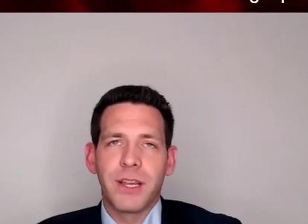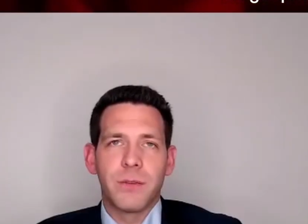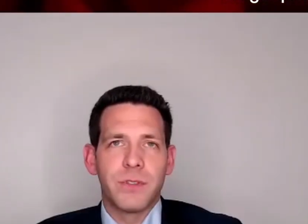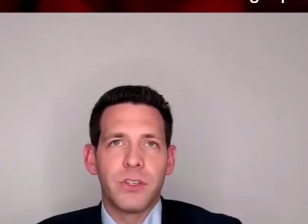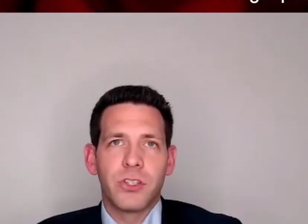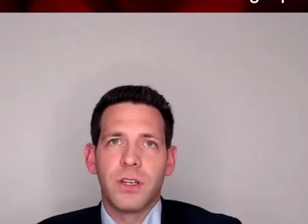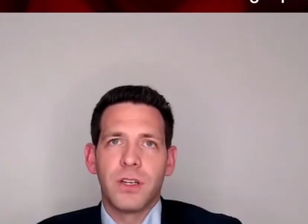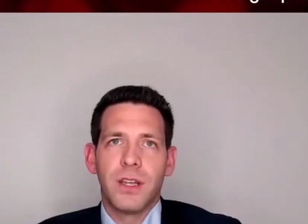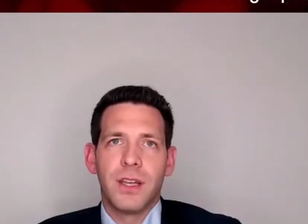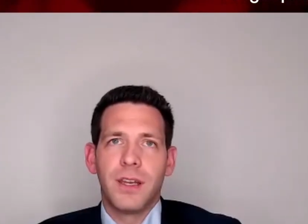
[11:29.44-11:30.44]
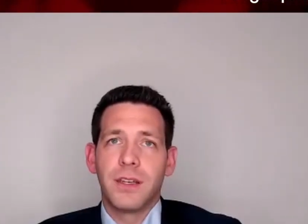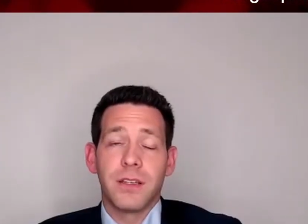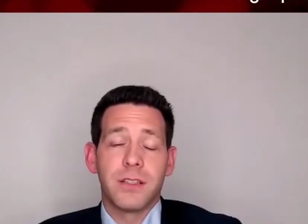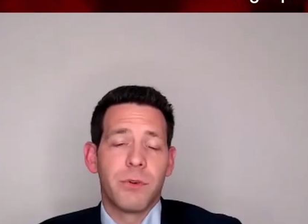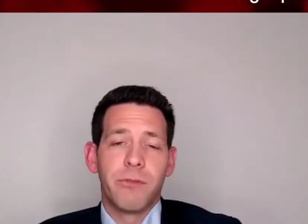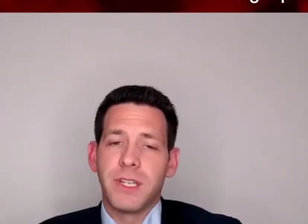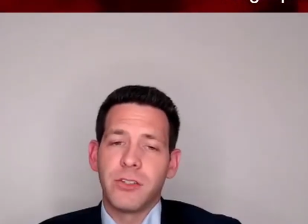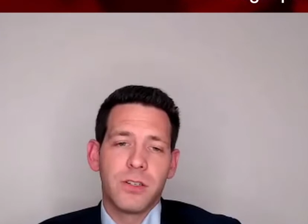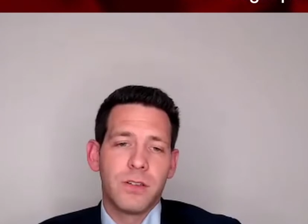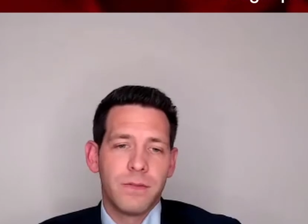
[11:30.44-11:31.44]
acquisition and customer
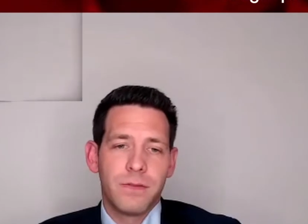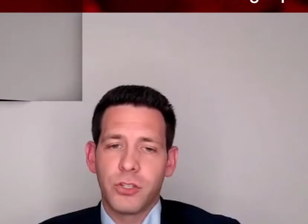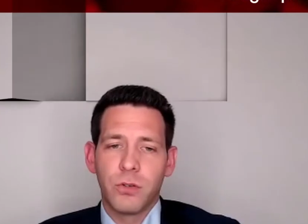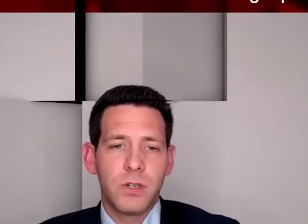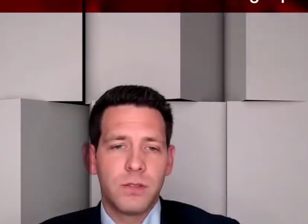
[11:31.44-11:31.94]
retention, for sure.